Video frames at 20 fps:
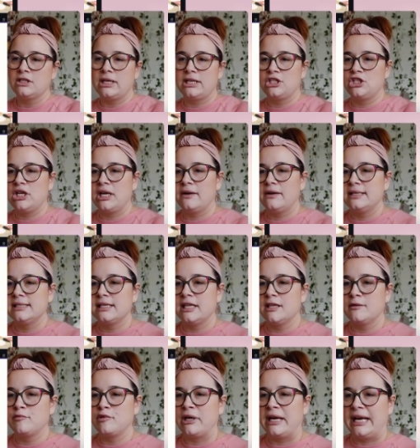Got cherries
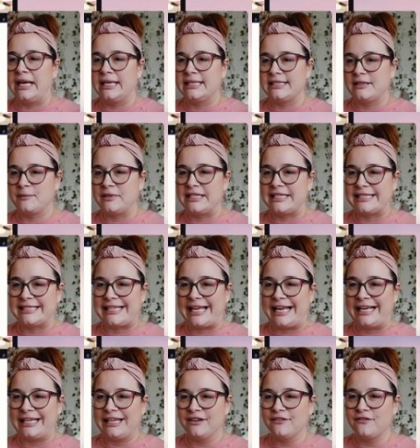on the brain because I've been
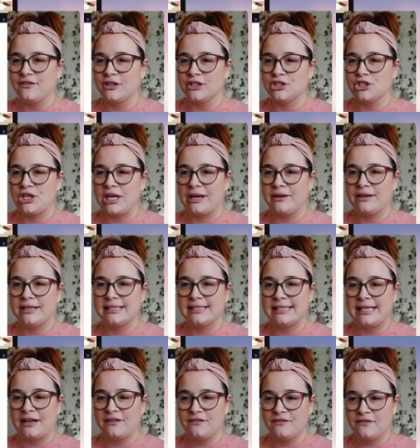designing for cherry
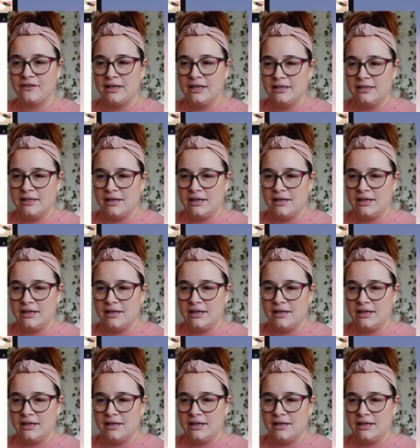stuff.